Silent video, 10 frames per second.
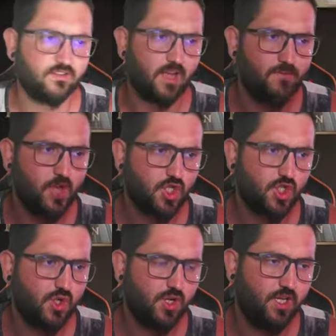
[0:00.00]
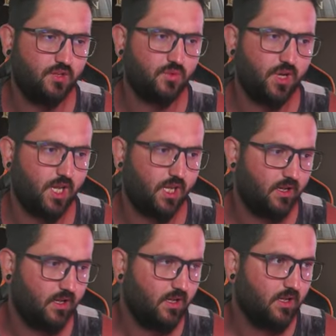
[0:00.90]
because I'm not sure he's
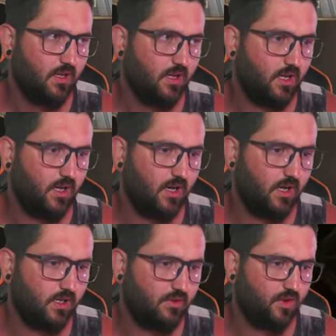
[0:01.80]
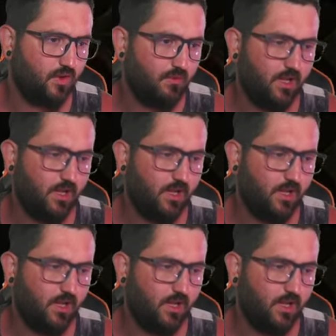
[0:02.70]
really uh, you know,